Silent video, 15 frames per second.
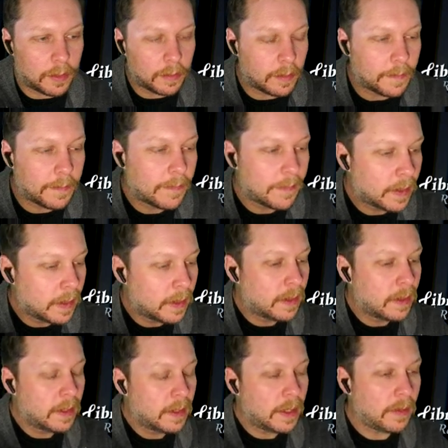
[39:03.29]
room.
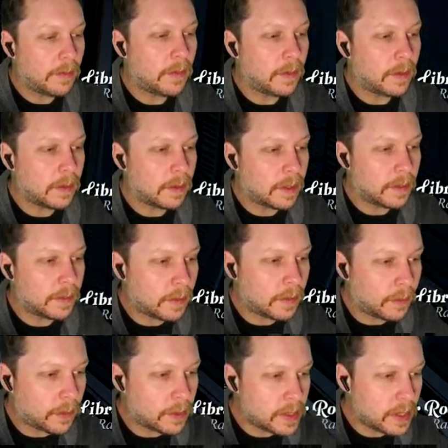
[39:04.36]
Even... because it's our
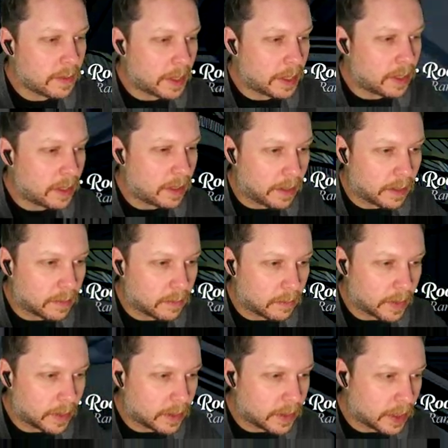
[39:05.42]
first time in here. We
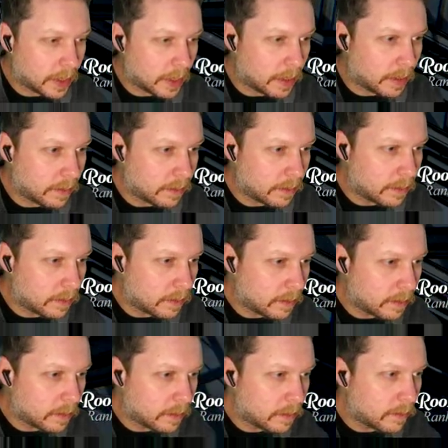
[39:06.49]
gotta check it out.
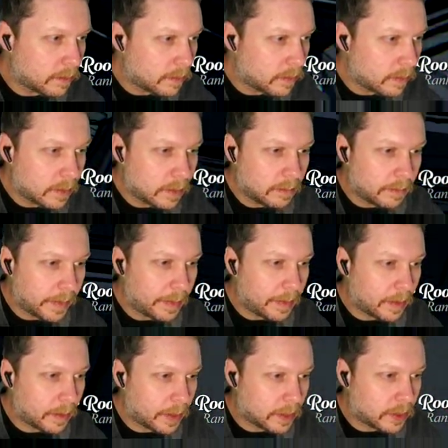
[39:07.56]
Maybe there
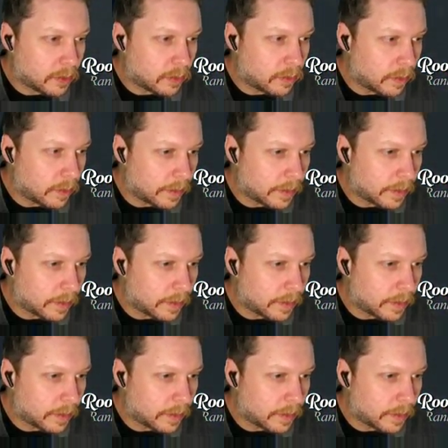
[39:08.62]
are like tools